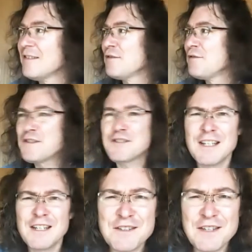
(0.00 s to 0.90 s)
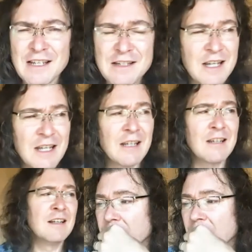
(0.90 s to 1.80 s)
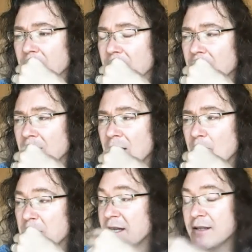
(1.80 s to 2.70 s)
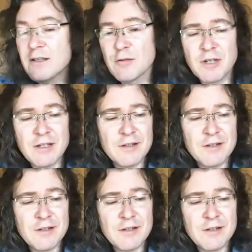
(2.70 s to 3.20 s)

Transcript: facilitating. But that doesn't mean